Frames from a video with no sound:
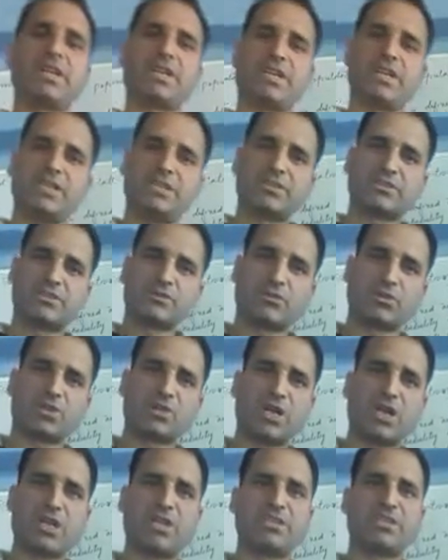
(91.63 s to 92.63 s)
in
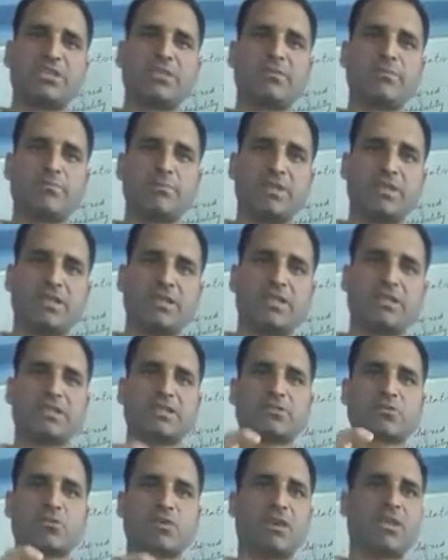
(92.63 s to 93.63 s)
sociology means
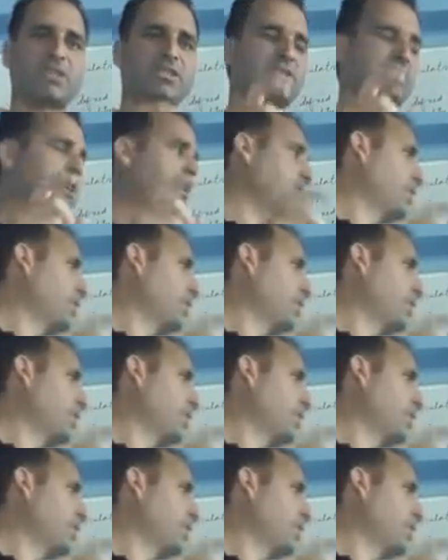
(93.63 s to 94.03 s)
collection